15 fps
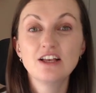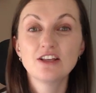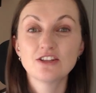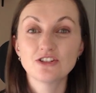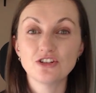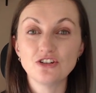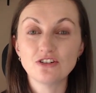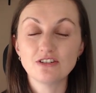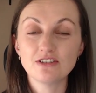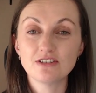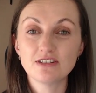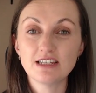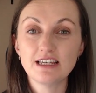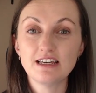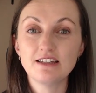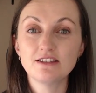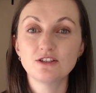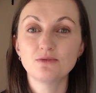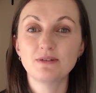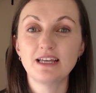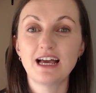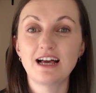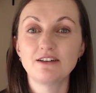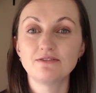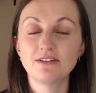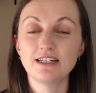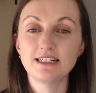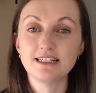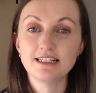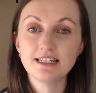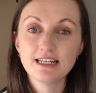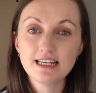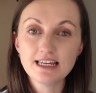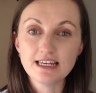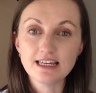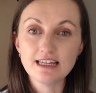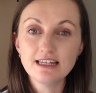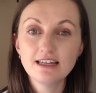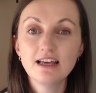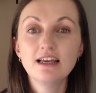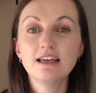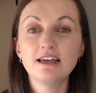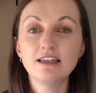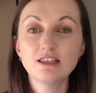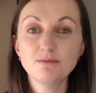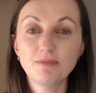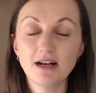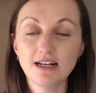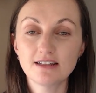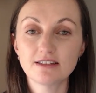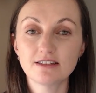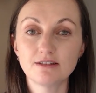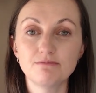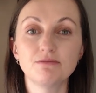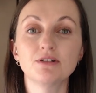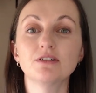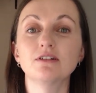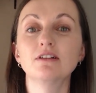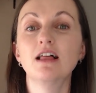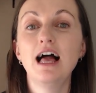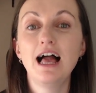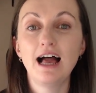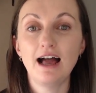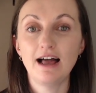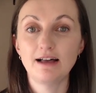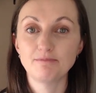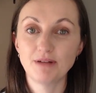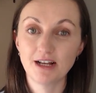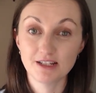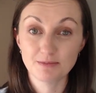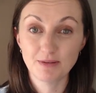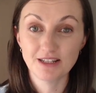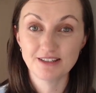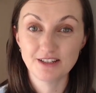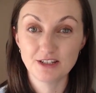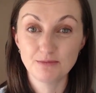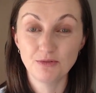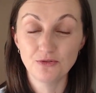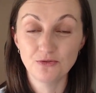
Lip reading: So you can see that we have a T in the past simple and past participle